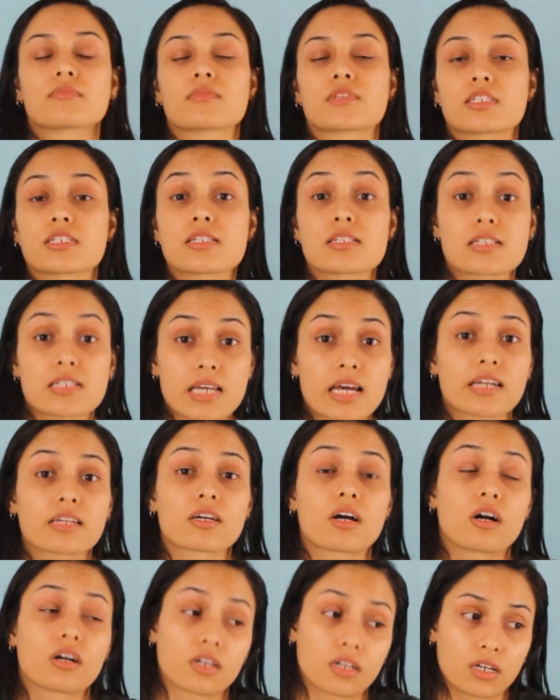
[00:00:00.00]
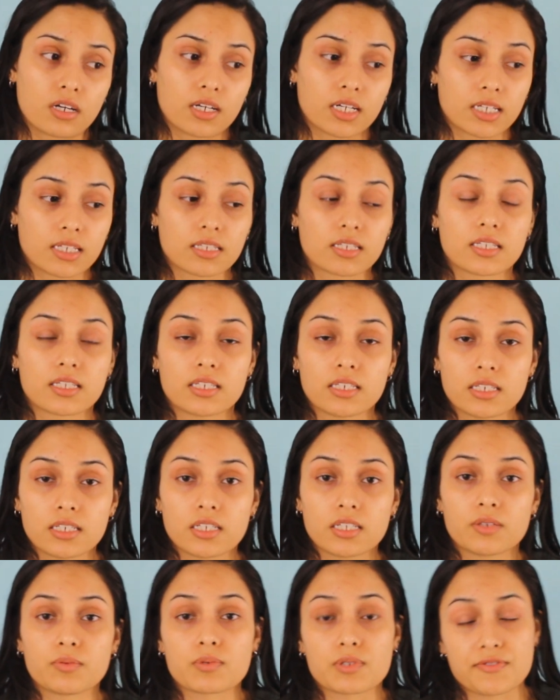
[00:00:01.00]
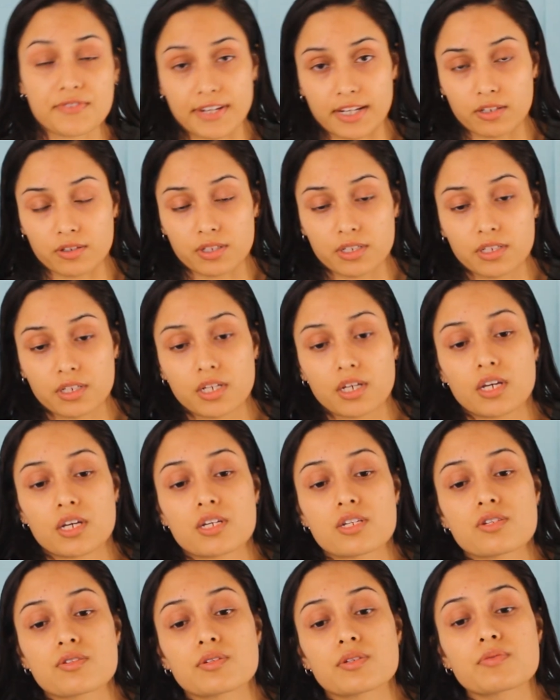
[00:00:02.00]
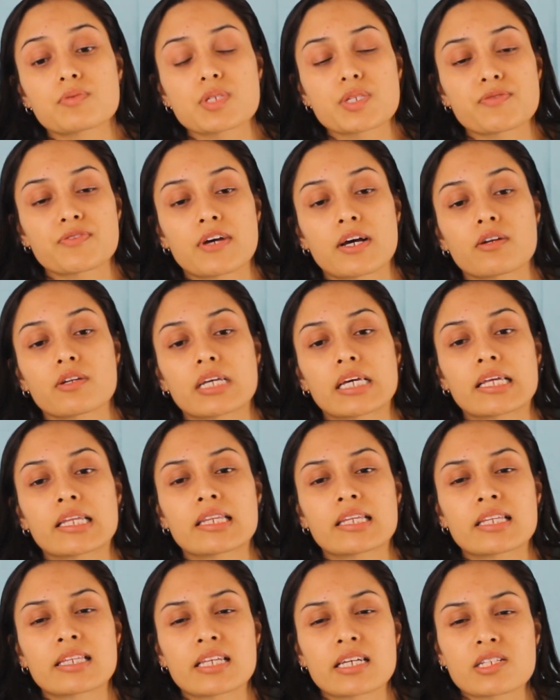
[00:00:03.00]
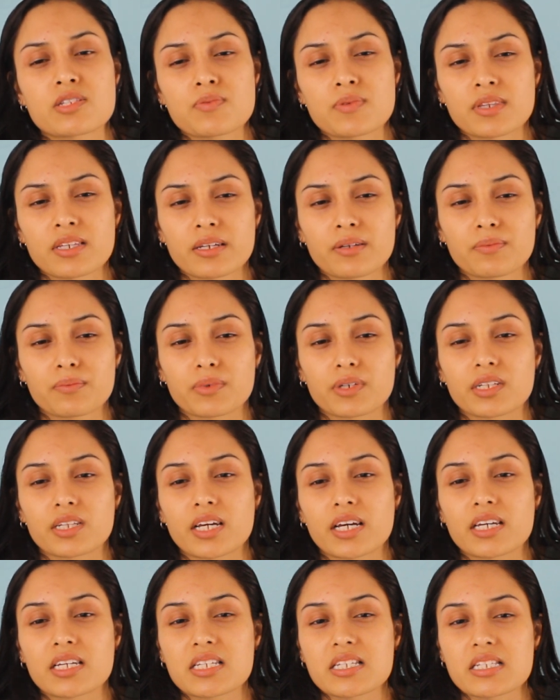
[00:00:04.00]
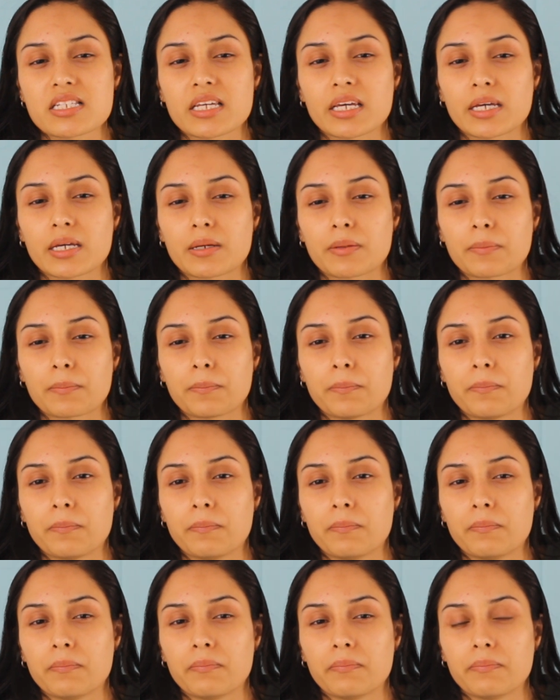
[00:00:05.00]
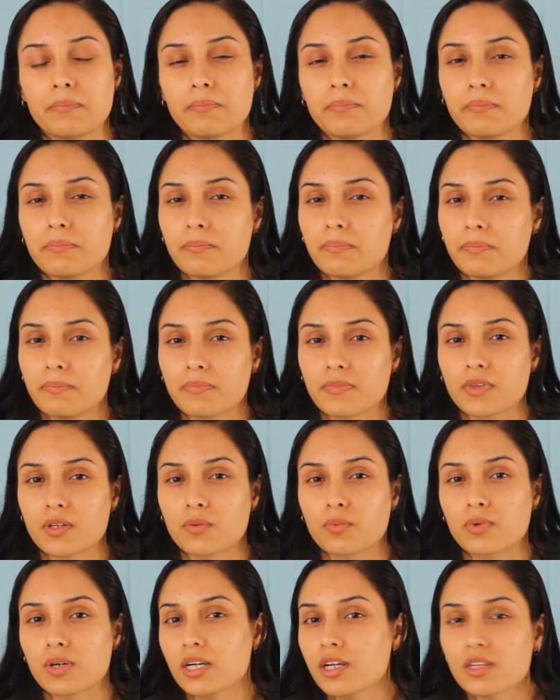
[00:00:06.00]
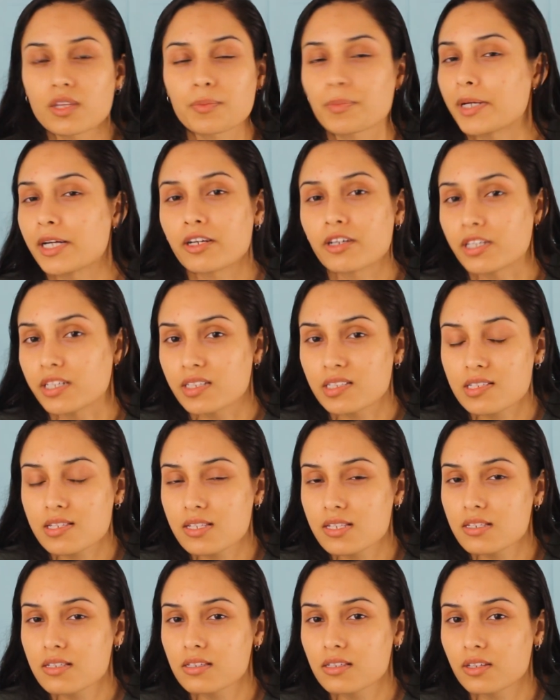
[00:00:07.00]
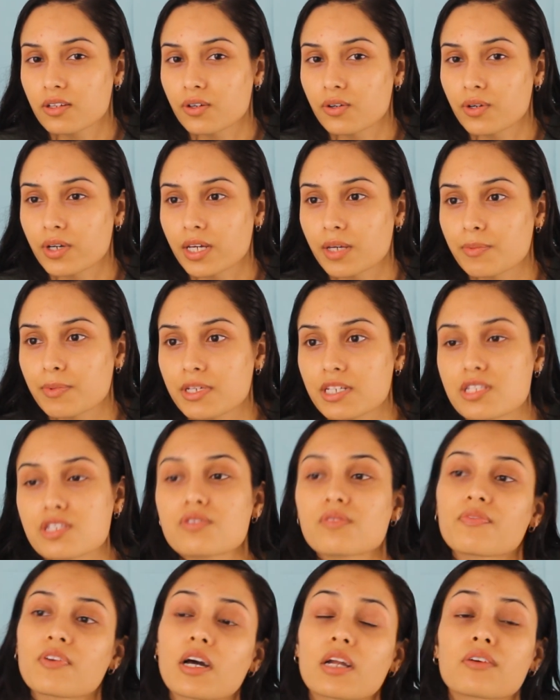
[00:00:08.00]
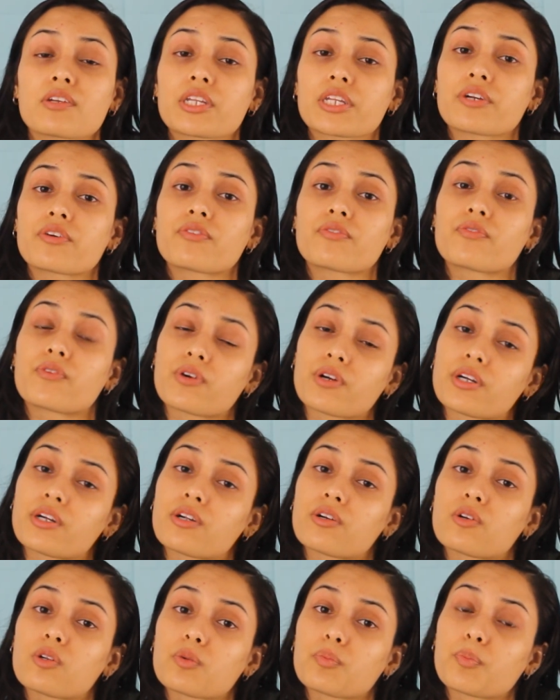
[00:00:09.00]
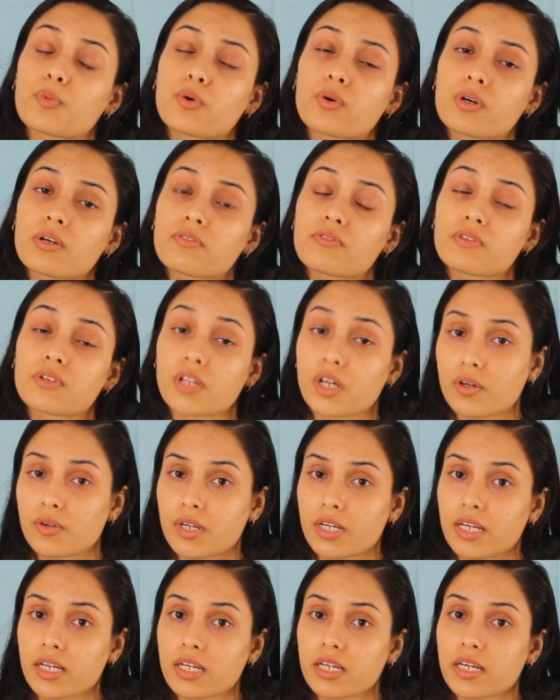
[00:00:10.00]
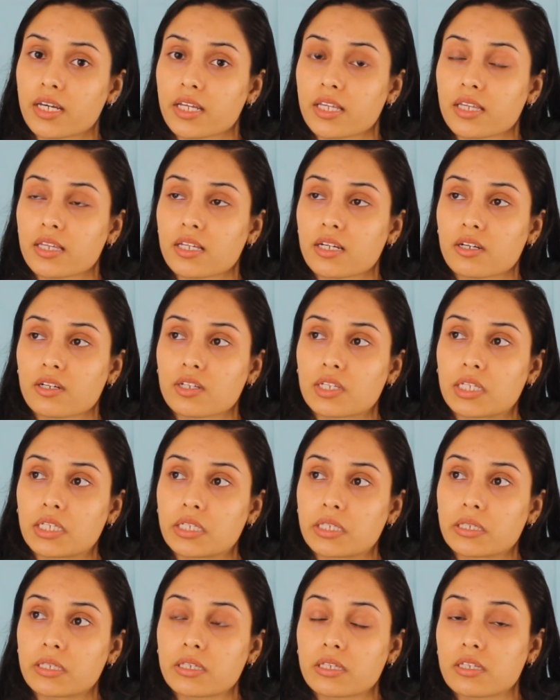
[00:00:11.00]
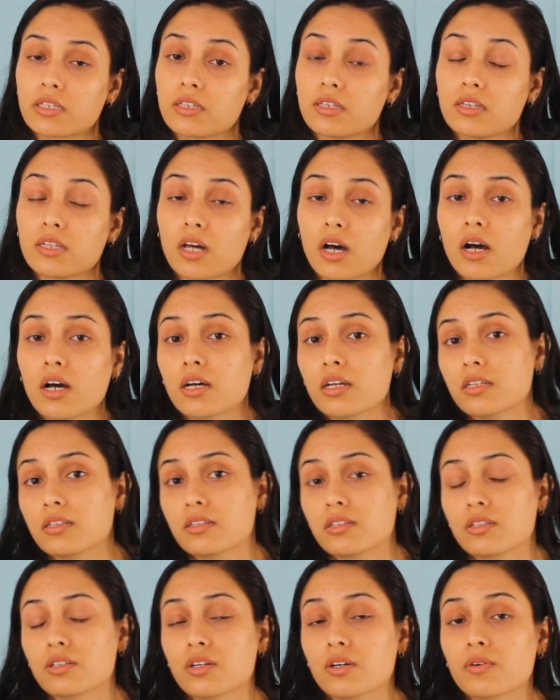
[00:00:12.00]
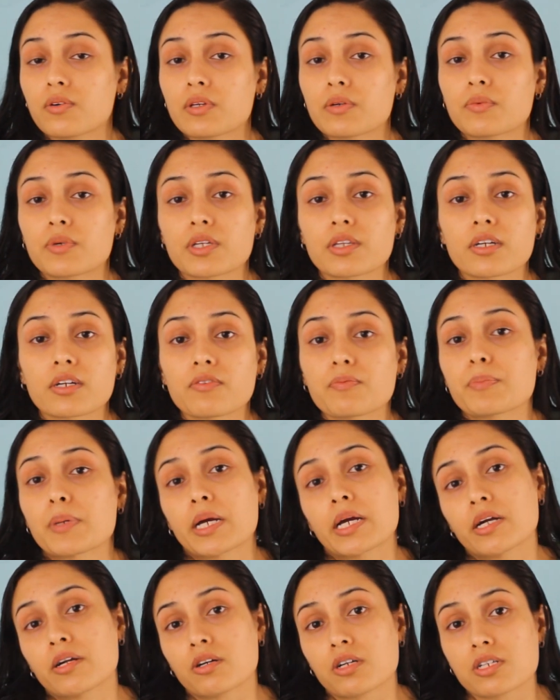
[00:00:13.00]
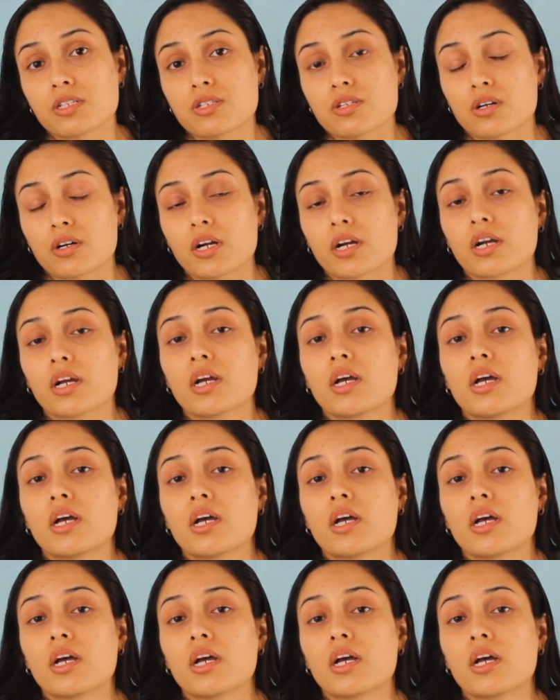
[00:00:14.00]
His dad got caught. He was found. So he was found, and then that's when they realized, like, where are the parents? Okay, because you've got a little 4-year-old boy floating, and they're not knowing where their parents are.